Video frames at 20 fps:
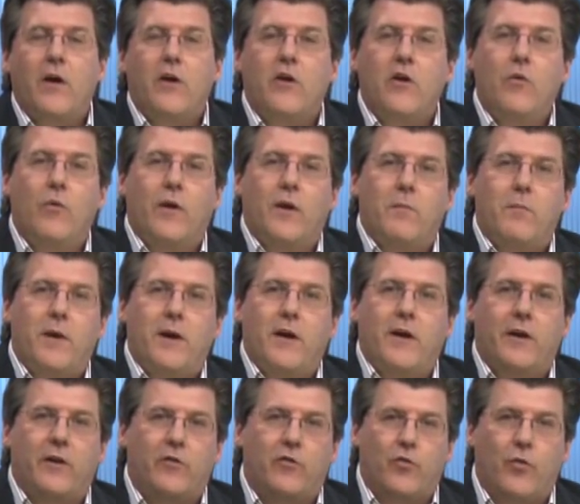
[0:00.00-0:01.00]
you want to be a
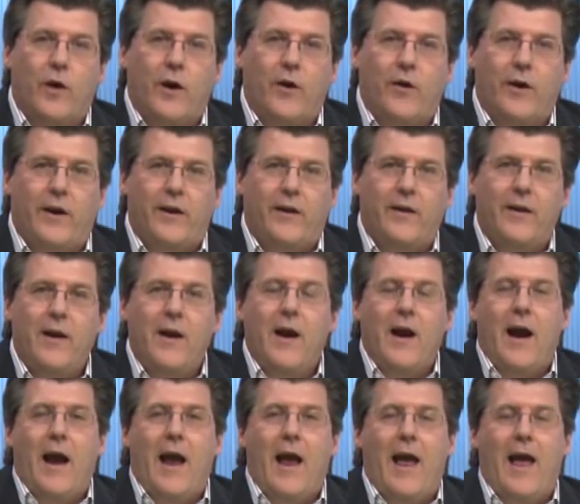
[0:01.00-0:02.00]
contrarian
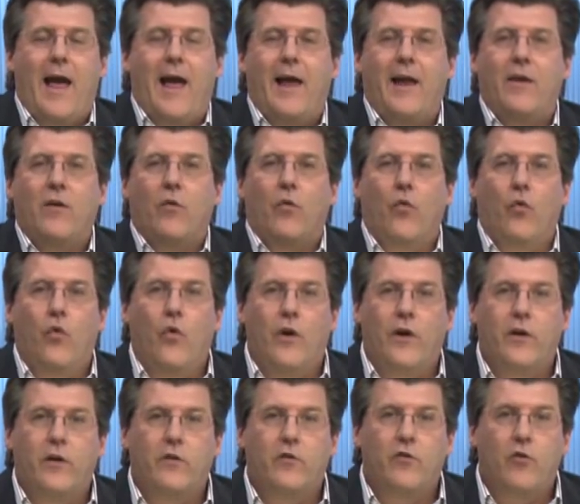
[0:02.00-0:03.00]
and
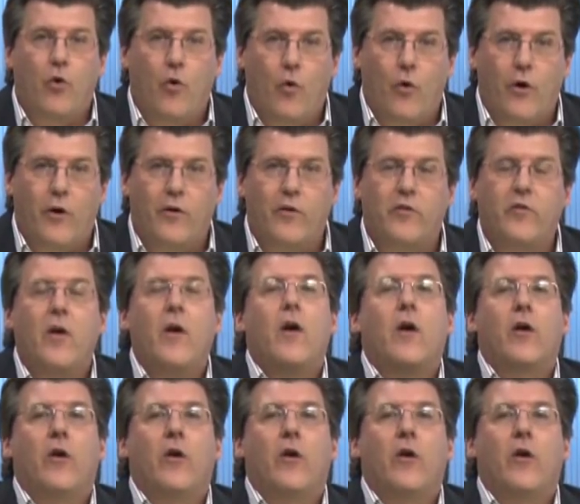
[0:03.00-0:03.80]
look towards